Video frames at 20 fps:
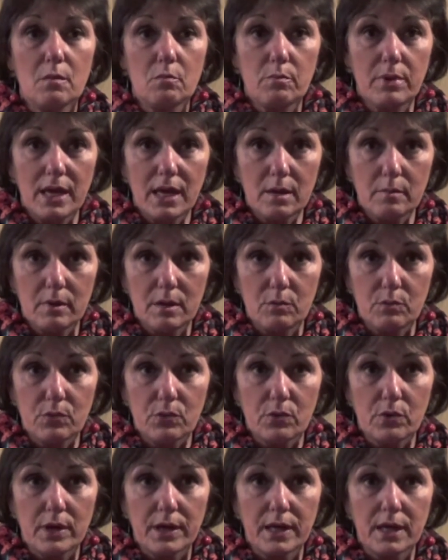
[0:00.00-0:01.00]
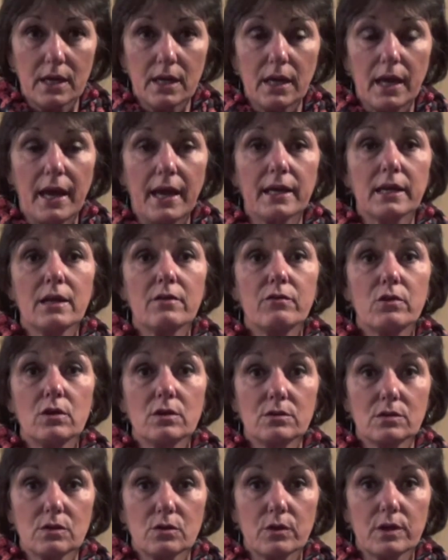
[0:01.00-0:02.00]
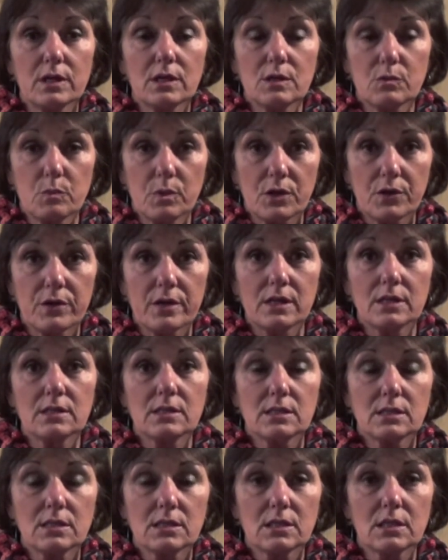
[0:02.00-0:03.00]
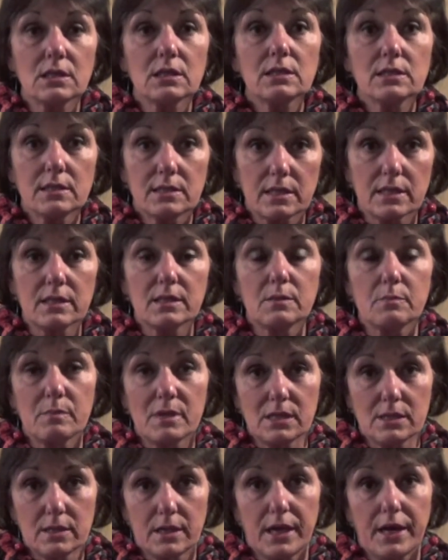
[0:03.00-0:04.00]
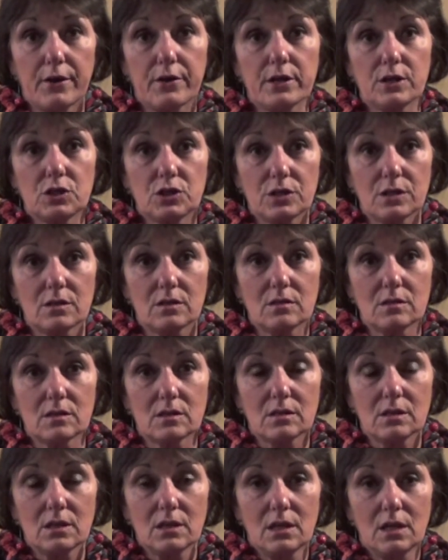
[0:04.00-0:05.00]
baby boy, and I've also experienced 6 miscarriages.